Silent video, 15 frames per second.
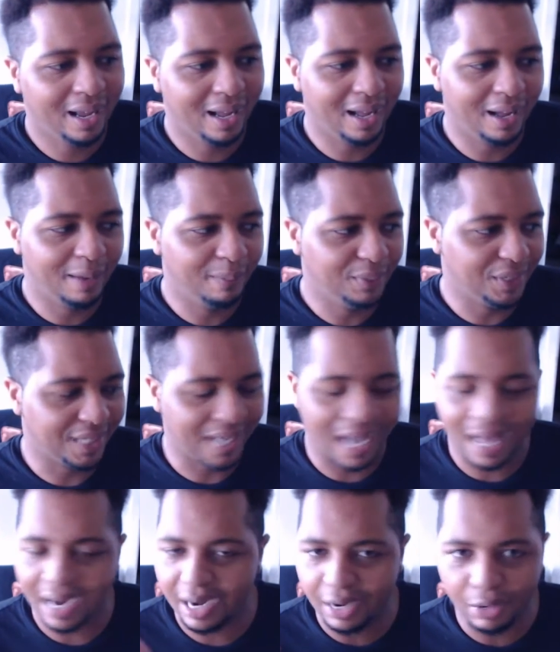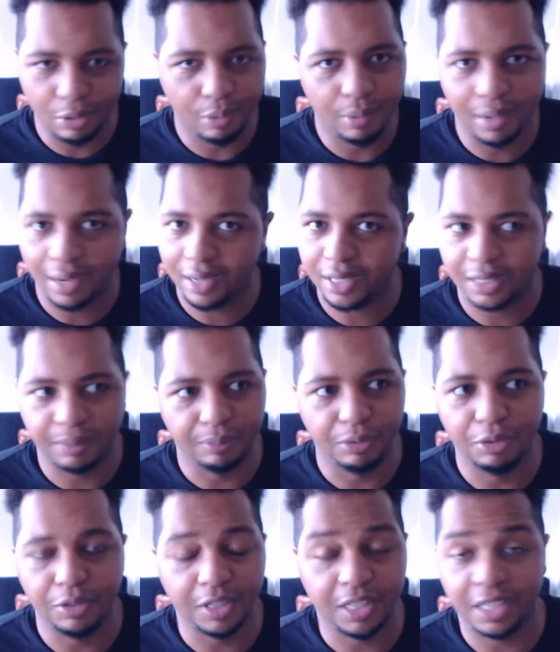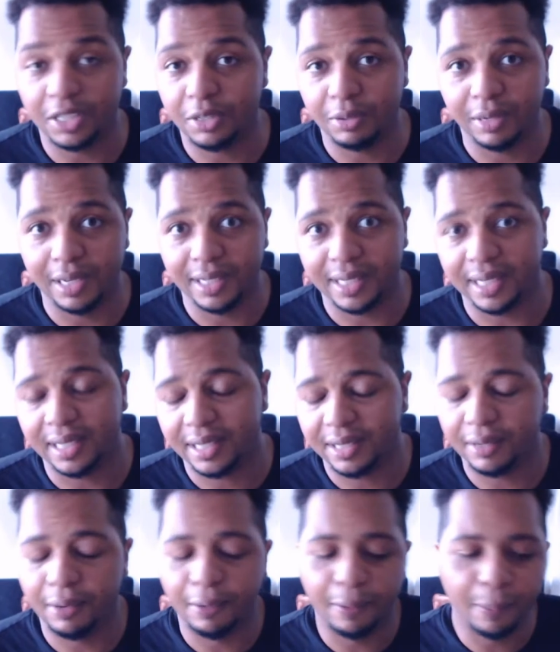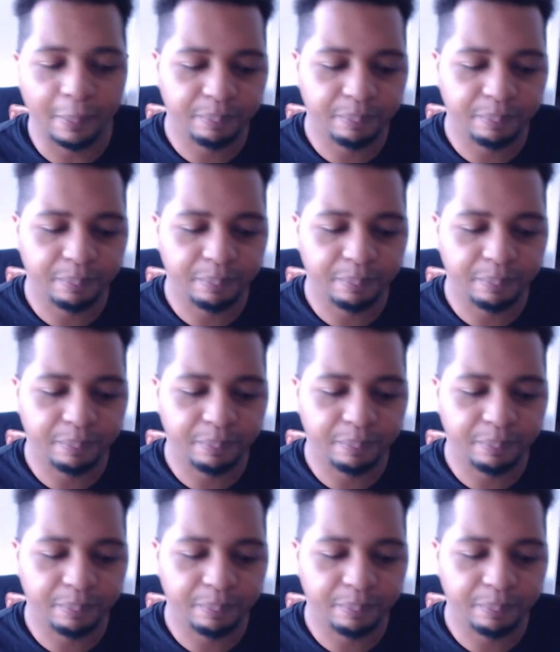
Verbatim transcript: Um, just out of nowhere, just moves is just crazy. So